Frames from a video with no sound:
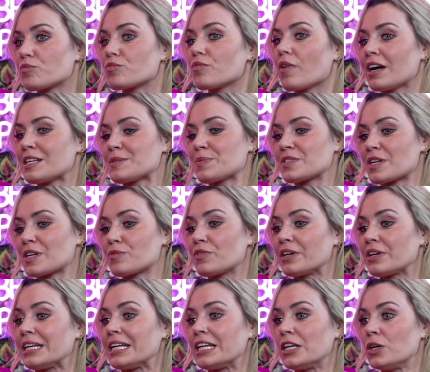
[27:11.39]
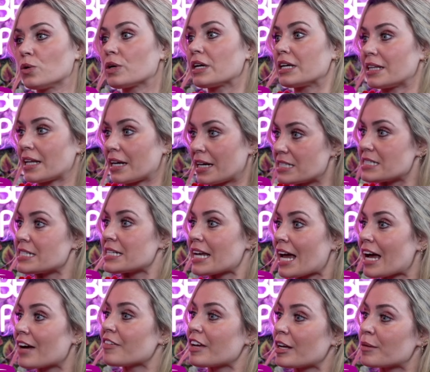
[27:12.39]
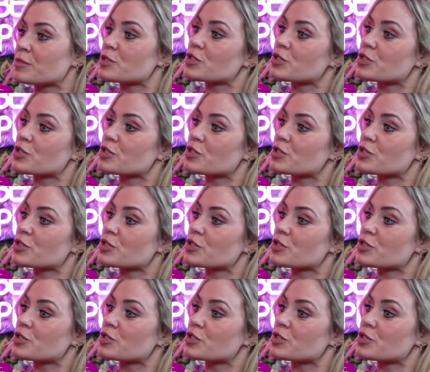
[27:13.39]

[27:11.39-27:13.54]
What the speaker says: I suppose I'm really lucky that I did have him